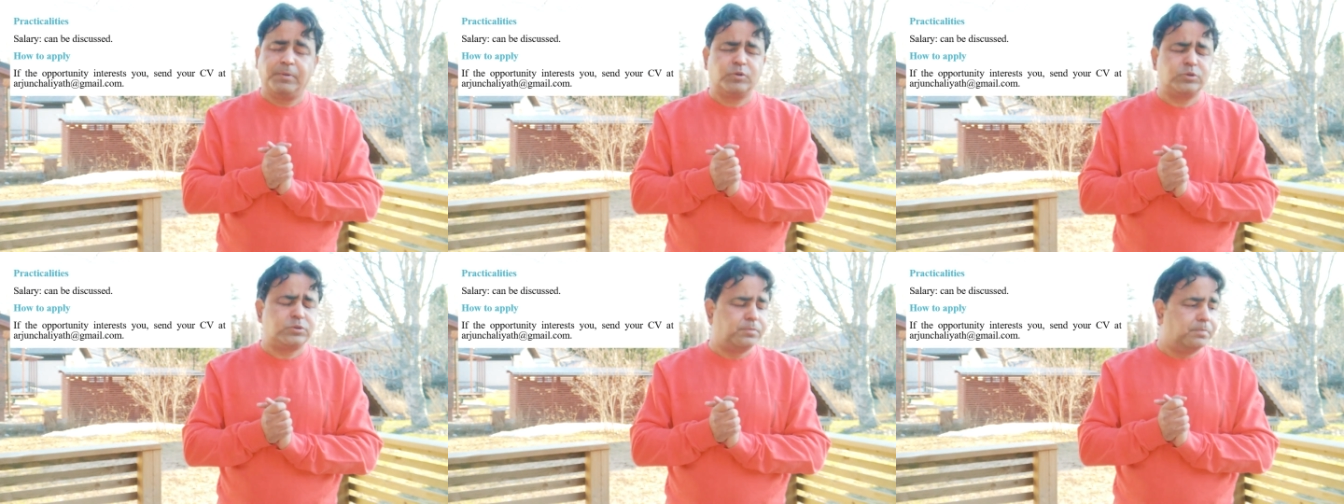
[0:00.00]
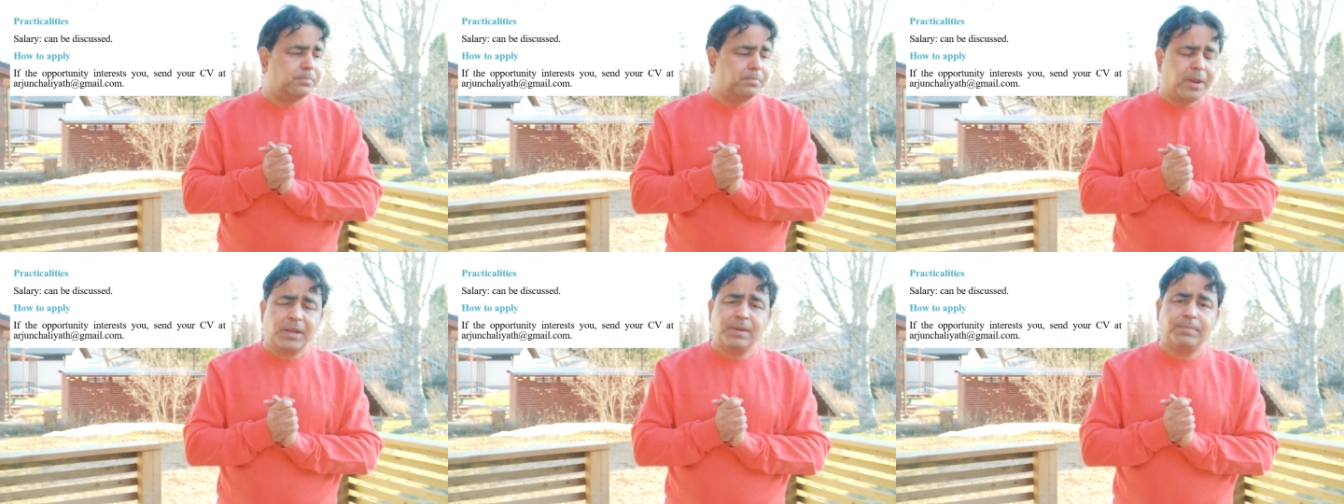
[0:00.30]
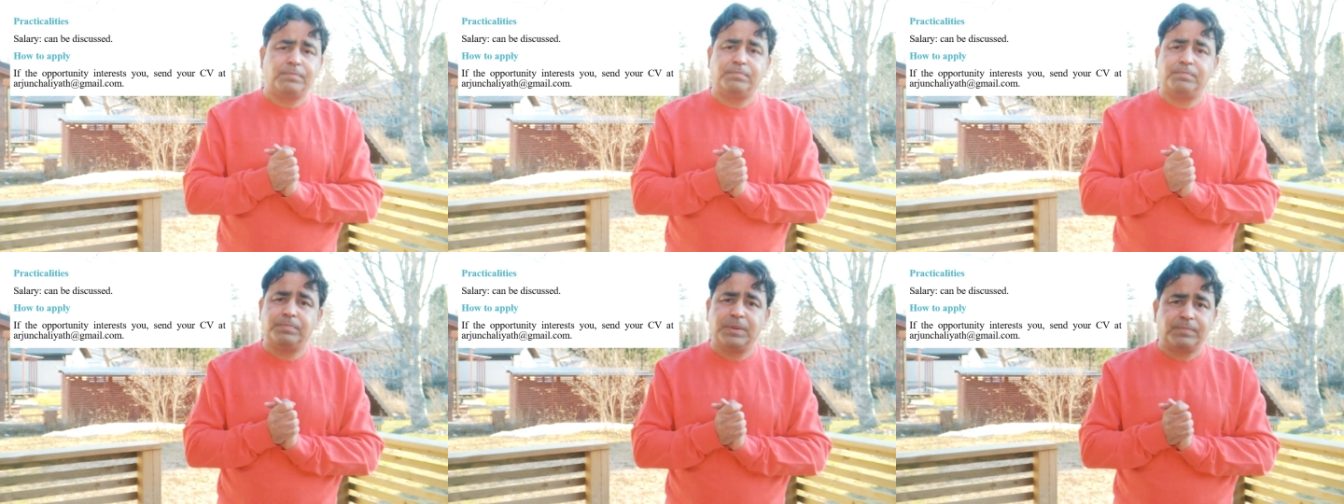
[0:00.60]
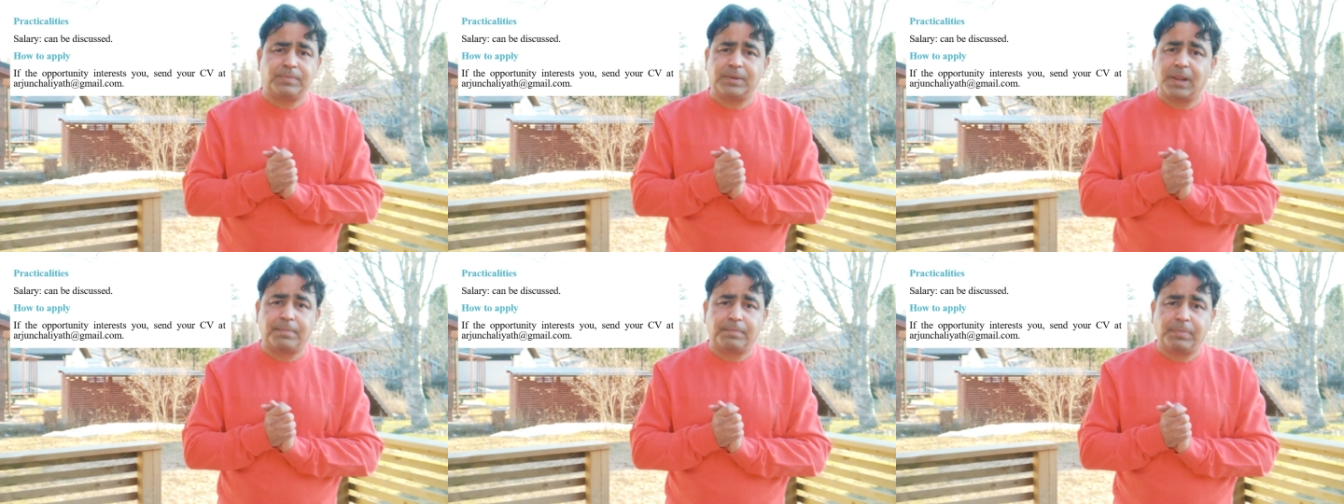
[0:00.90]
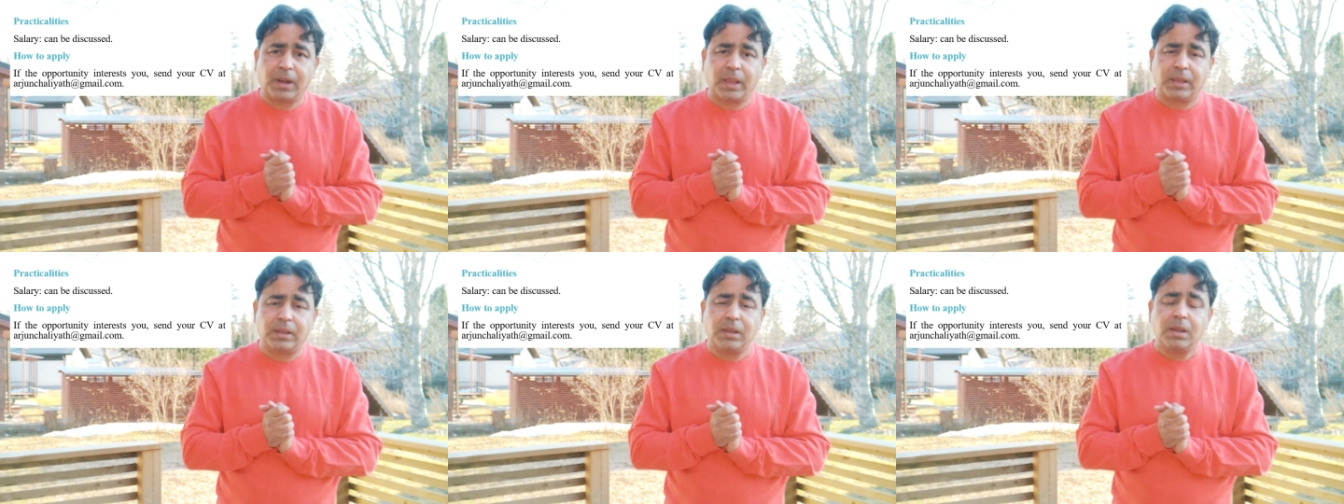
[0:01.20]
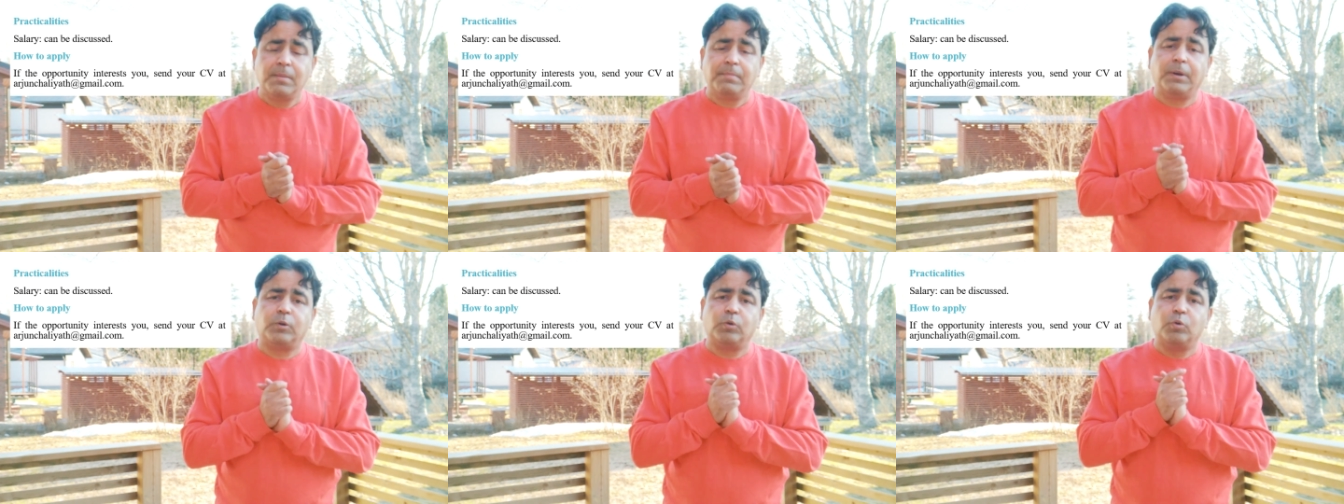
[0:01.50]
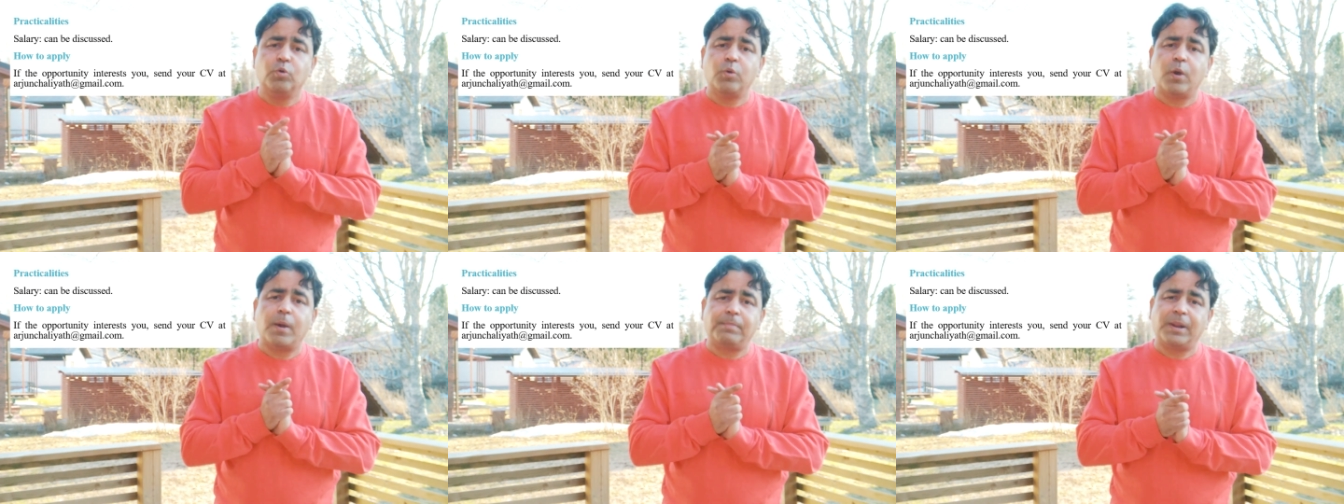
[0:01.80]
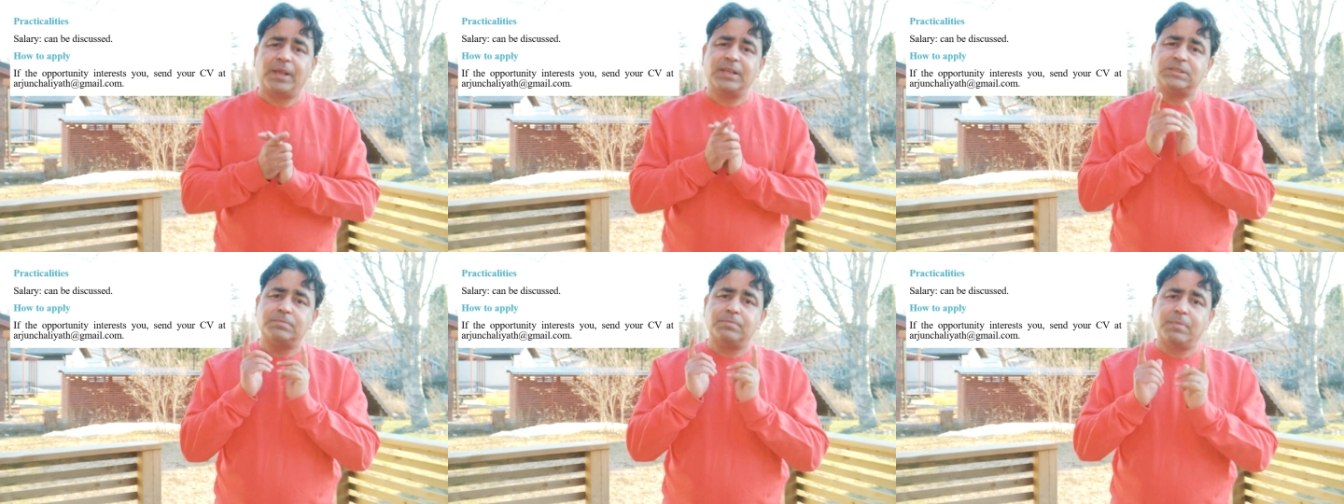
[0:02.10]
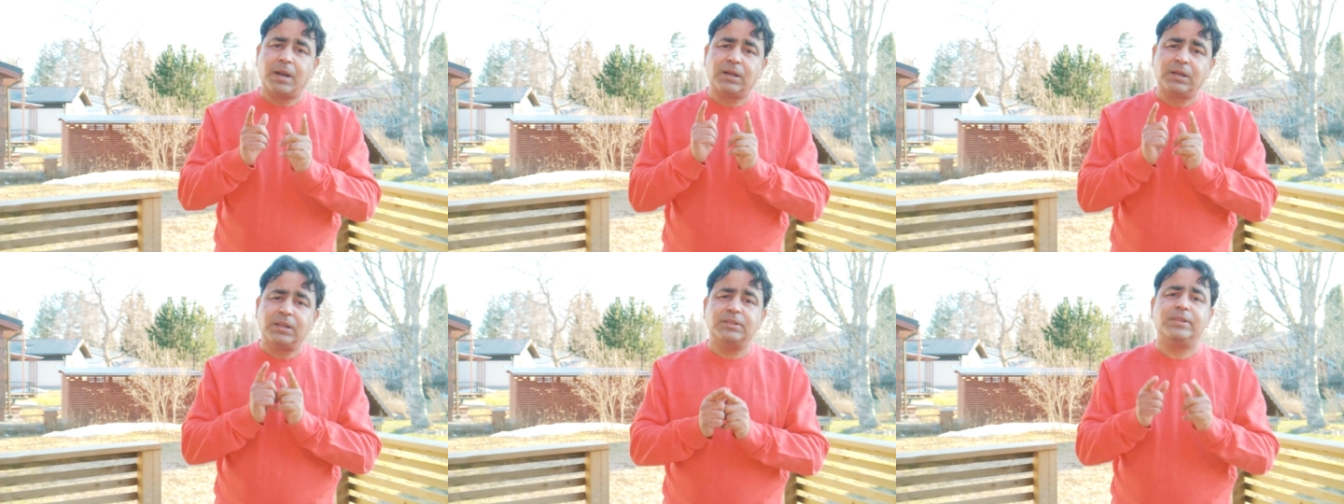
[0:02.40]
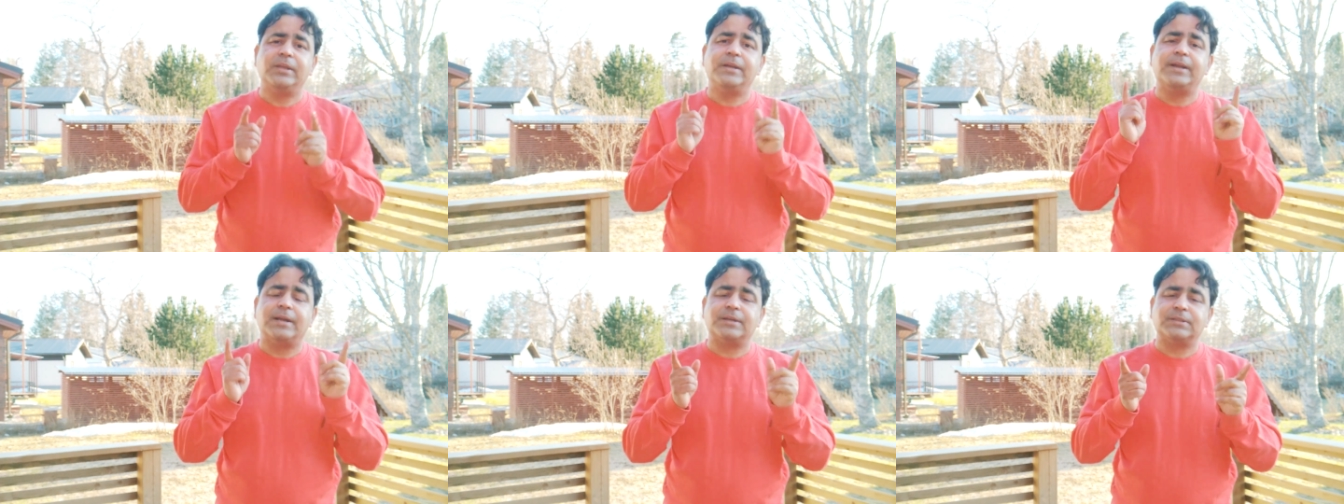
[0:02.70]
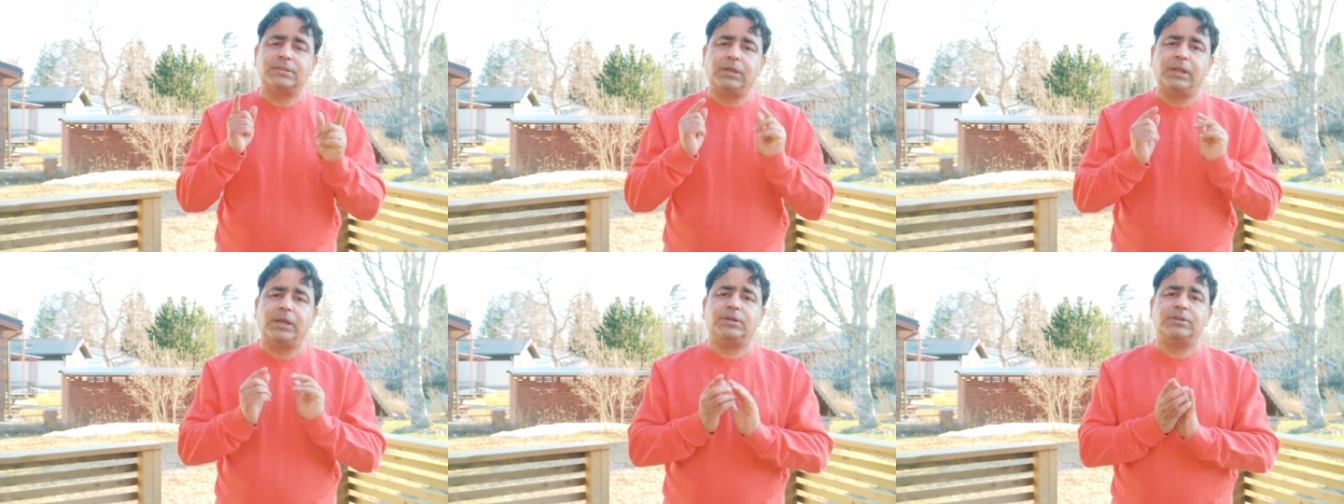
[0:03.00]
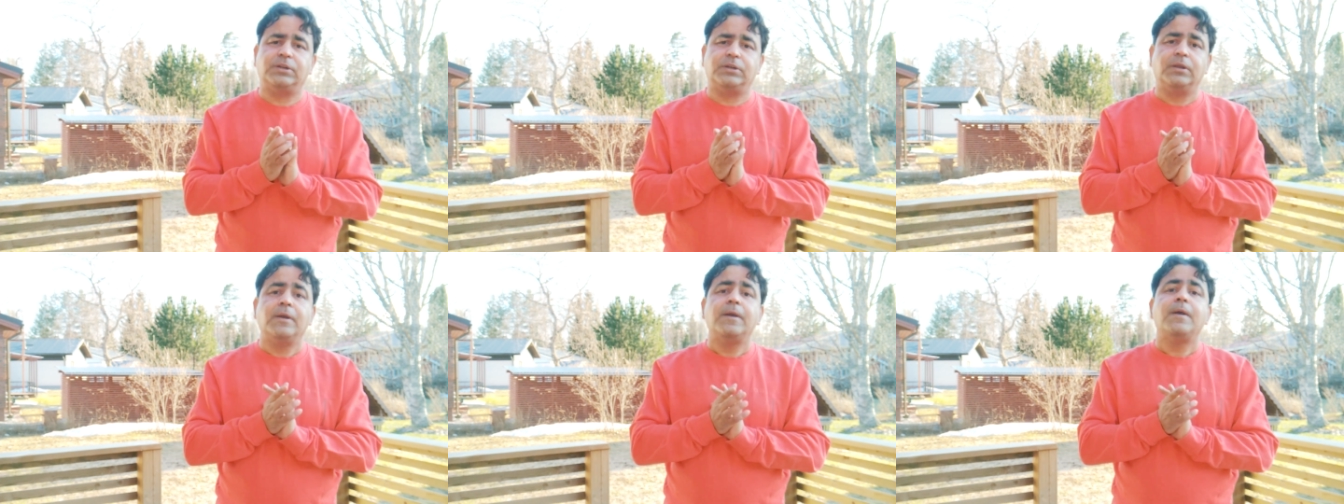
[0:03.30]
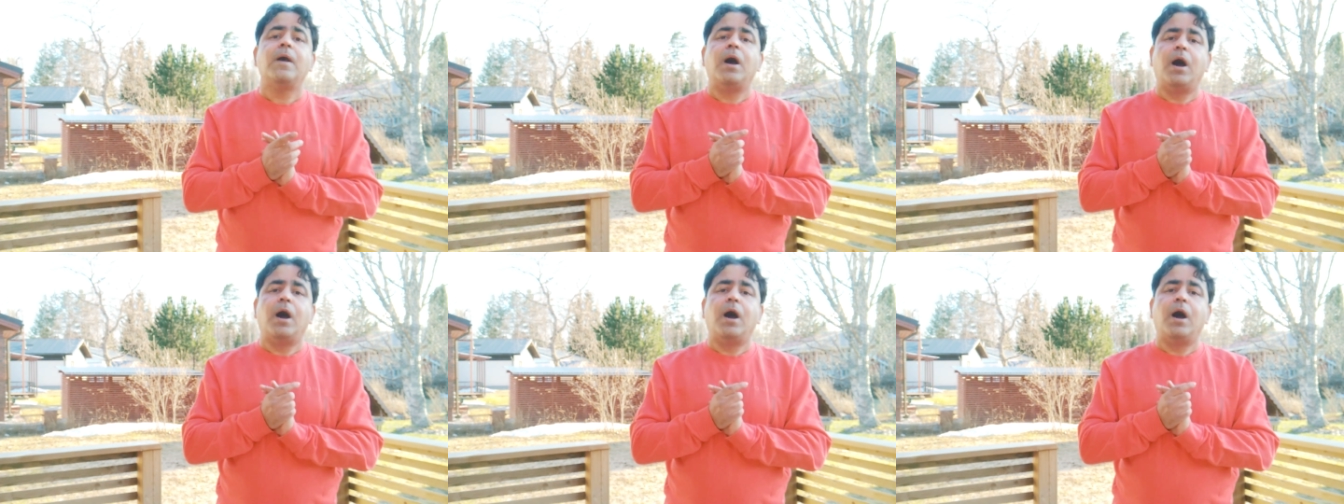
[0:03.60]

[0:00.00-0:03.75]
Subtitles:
Because many people apply, but who applies smartly, they get selected.